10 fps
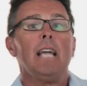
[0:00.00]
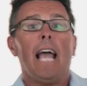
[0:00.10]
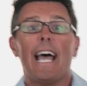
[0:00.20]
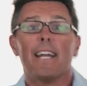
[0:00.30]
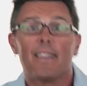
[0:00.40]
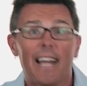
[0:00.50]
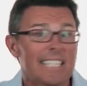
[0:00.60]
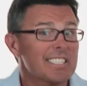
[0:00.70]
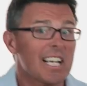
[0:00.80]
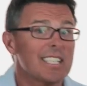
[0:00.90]
And
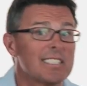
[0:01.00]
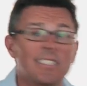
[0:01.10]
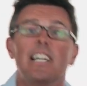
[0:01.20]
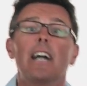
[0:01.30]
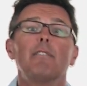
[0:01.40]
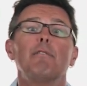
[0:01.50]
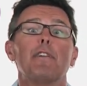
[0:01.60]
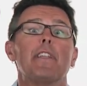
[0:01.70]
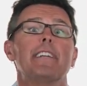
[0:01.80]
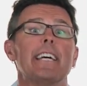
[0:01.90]
that's us done for
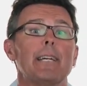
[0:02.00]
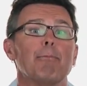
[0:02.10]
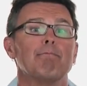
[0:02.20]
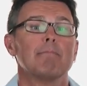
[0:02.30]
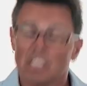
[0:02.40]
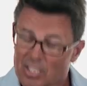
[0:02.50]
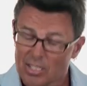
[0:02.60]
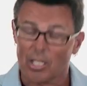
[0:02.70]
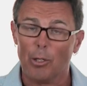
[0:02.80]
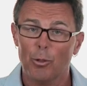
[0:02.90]
the day.
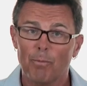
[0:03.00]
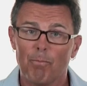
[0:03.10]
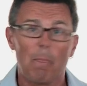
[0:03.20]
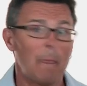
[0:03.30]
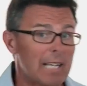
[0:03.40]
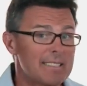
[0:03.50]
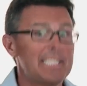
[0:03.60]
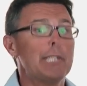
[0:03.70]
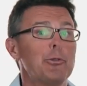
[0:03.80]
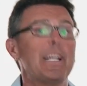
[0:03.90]
So,
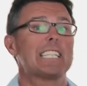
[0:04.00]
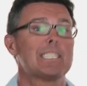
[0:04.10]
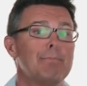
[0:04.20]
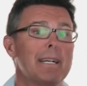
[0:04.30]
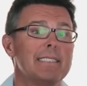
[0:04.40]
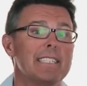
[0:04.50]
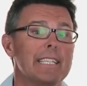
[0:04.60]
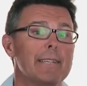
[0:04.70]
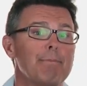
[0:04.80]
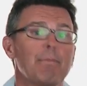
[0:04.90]
until next Monday,
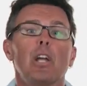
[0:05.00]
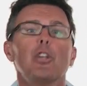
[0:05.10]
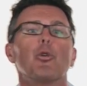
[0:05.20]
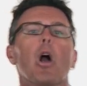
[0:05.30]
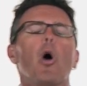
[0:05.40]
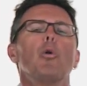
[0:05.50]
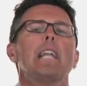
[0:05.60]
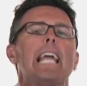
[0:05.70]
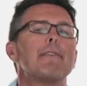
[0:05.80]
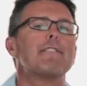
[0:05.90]
you'll only
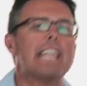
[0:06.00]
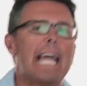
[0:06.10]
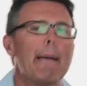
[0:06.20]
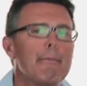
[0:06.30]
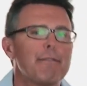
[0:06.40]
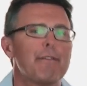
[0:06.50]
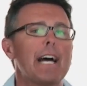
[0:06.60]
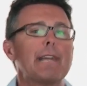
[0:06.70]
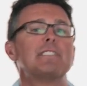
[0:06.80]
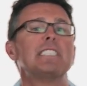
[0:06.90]
have the
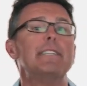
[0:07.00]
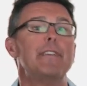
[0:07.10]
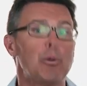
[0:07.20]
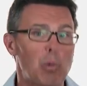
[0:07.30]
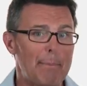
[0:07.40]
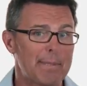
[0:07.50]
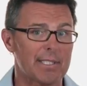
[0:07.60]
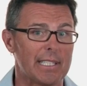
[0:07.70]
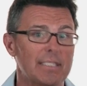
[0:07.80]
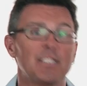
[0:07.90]
M5 TV
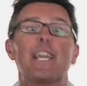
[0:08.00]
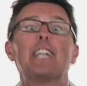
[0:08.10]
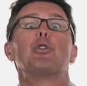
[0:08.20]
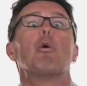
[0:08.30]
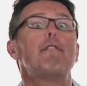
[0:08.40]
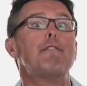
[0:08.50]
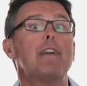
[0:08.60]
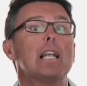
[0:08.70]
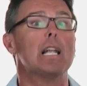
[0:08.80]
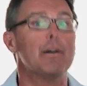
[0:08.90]
website to get your
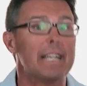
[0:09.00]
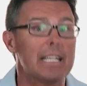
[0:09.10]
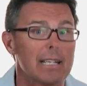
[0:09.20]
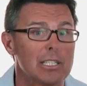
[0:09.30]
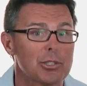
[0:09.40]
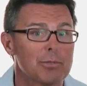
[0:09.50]
fill of English.